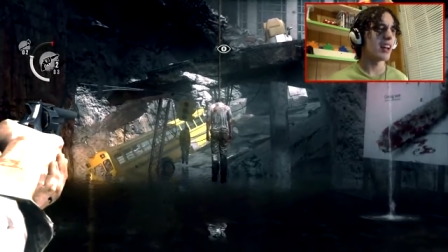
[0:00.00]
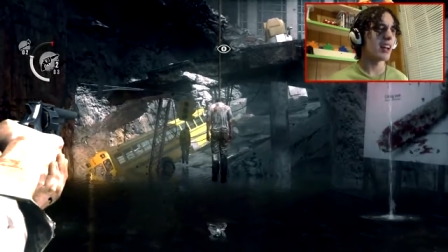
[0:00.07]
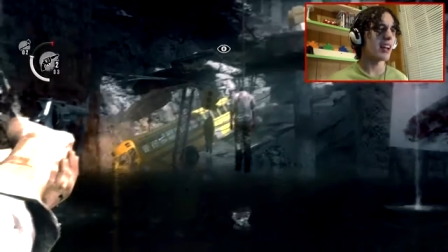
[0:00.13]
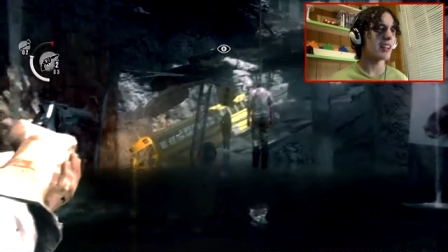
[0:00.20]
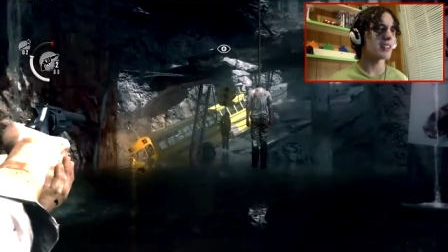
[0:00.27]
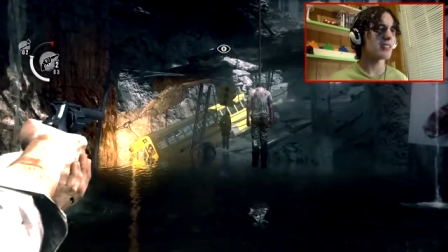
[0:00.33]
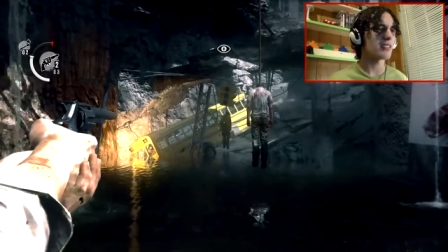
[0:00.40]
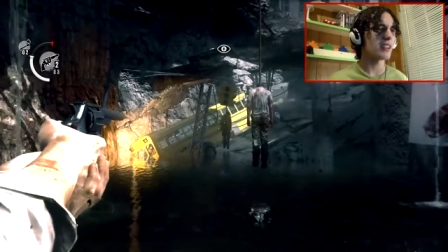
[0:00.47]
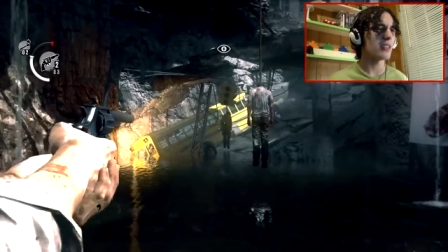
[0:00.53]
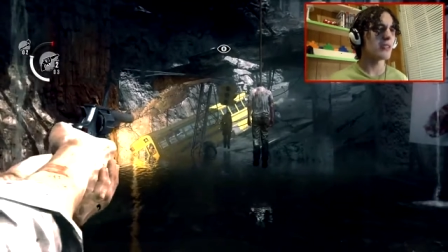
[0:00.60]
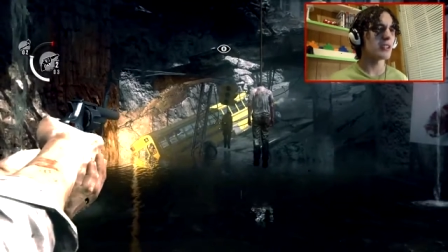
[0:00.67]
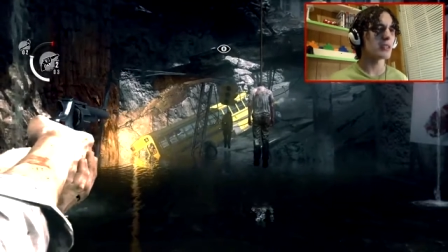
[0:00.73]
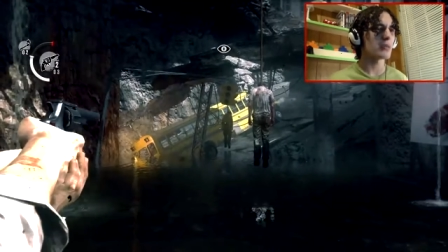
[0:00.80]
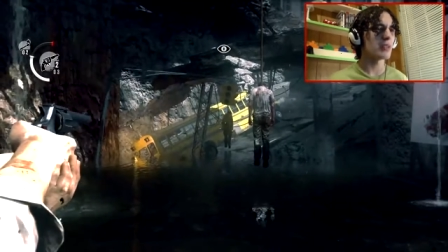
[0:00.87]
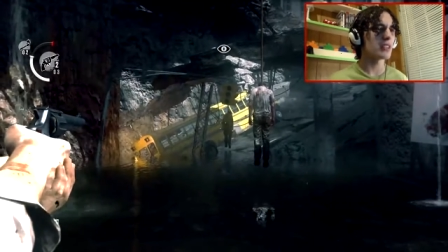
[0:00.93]
I don't know
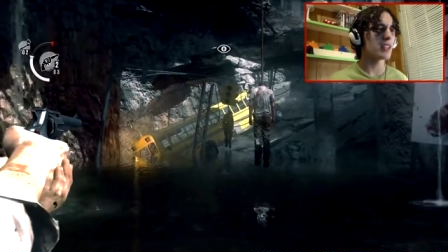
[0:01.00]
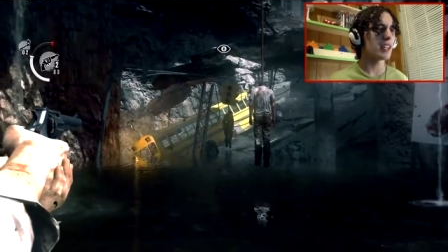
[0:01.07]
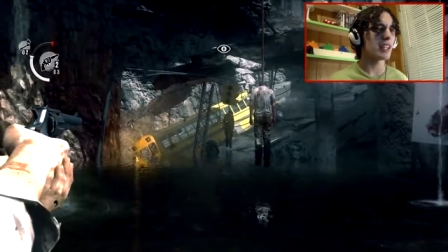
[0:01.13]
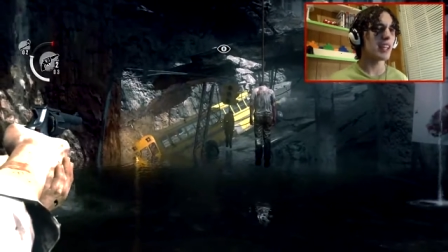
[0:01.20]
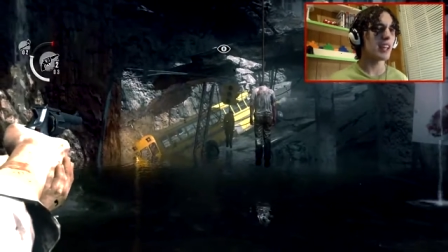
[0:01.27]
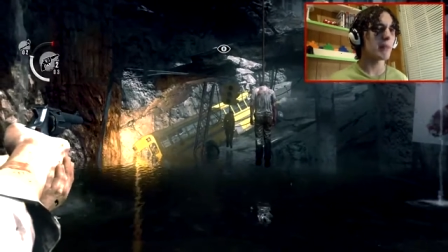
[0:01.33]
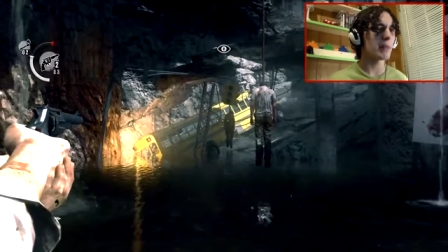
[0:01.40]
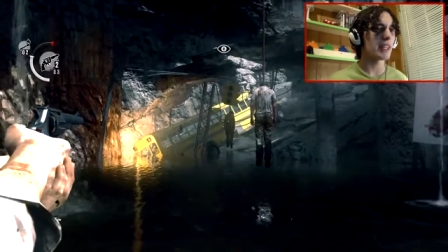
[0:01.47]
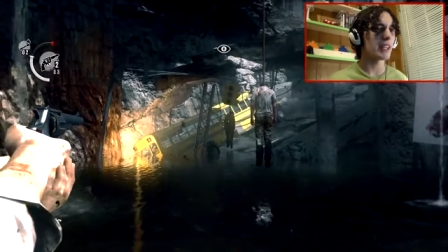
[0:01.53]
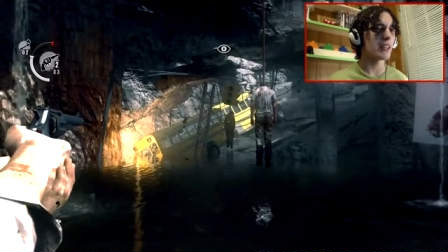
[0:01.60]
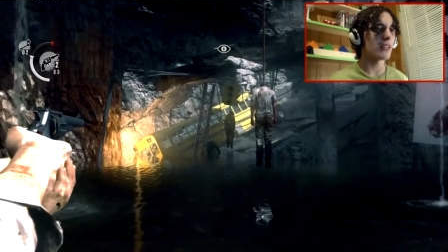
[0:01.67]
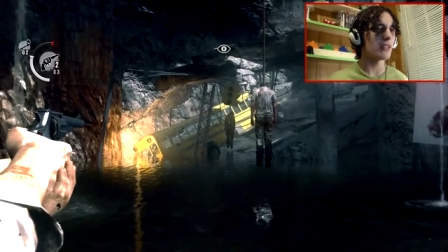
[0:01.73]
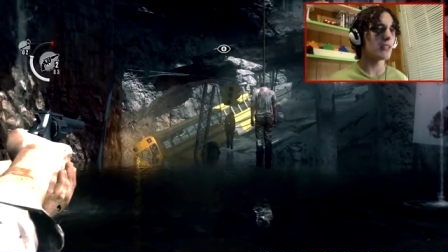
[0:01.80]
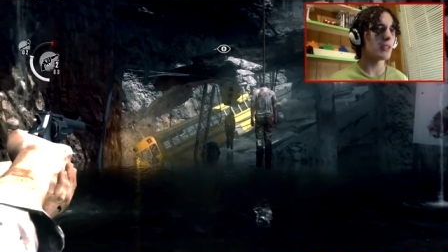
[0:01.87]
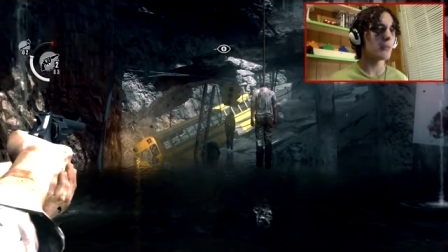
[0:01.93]
which one's gonna get me
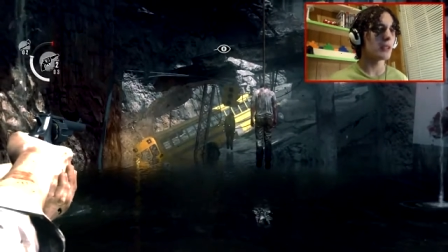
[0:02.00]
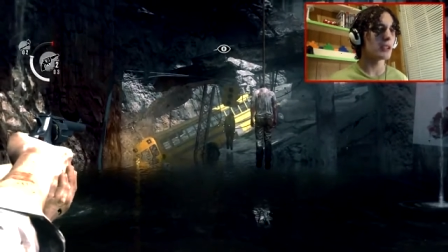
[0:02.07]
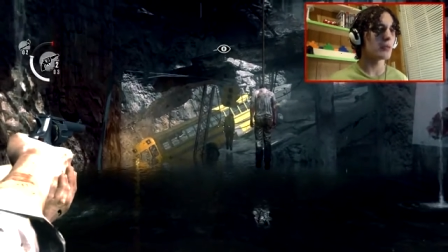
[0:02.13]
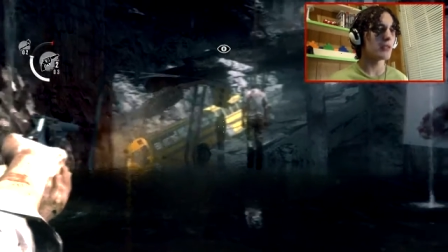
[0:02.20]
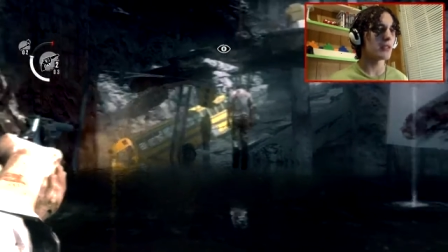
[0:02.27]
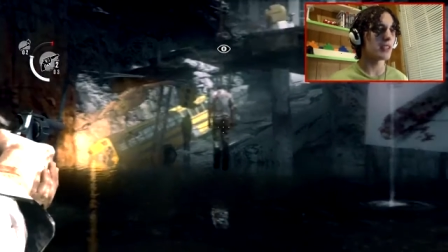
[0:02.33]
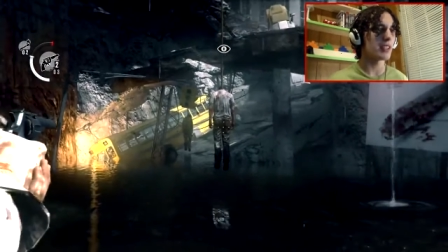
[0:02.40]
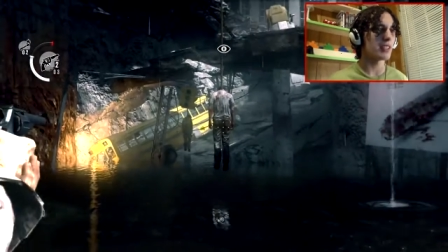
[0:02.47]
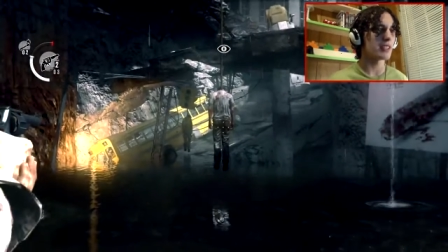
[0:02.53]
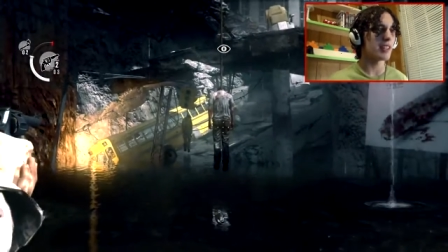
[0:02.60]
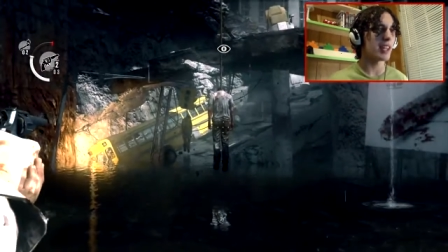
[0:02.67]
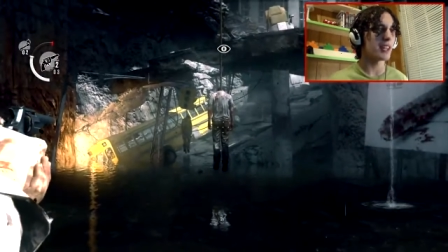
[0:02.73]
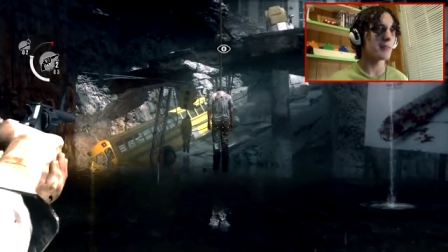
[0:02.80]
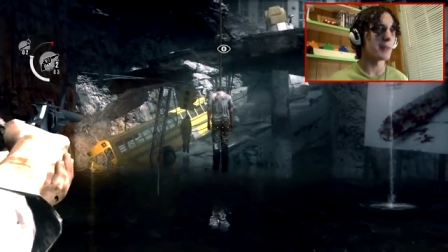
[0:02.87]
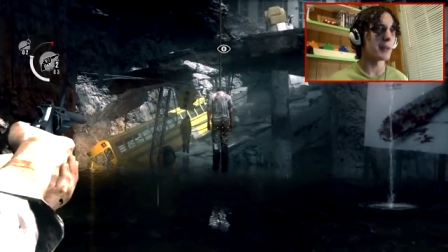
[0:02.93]
killed and which one's gonna
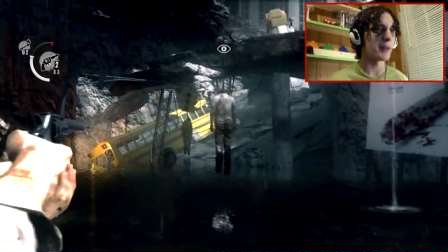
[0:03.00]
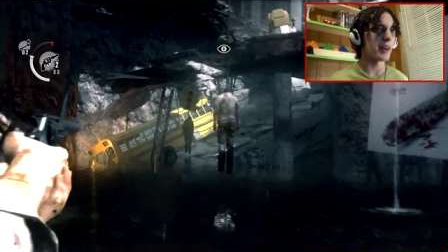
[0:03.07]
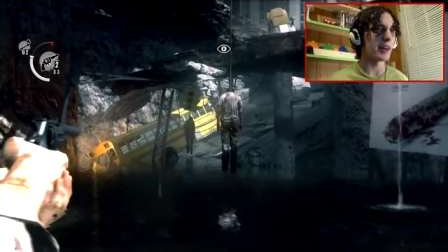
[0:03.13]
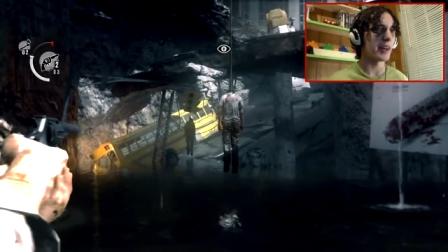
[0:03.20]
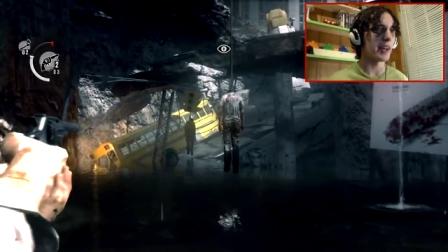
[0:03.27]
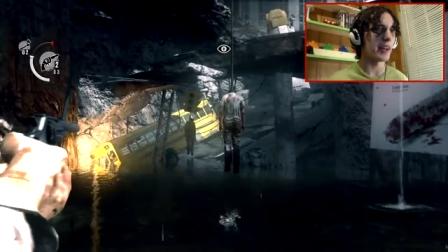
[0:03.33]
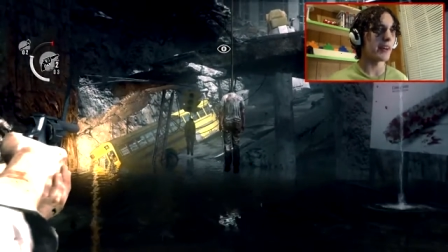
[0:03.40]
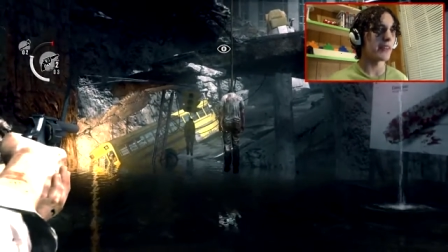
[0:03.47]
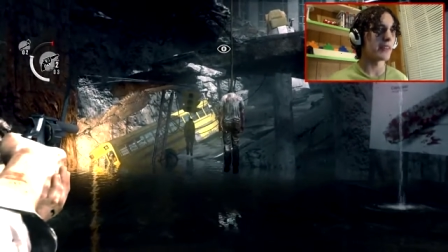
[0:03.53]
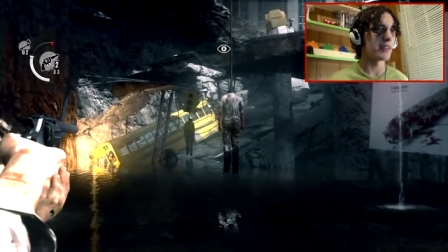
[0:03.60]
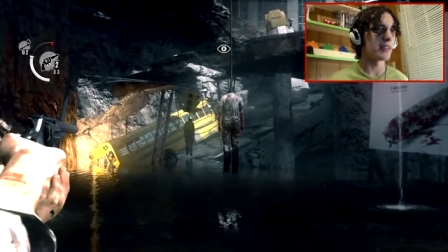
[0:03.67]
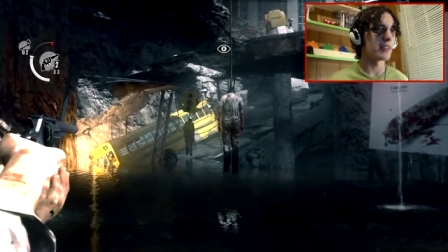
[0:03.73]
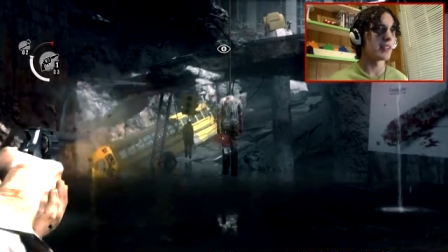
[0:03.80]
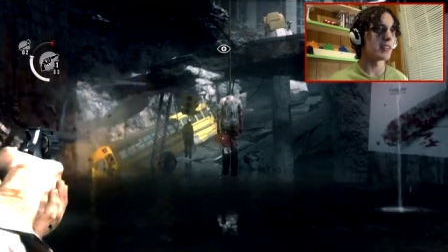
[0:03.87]
save me right now.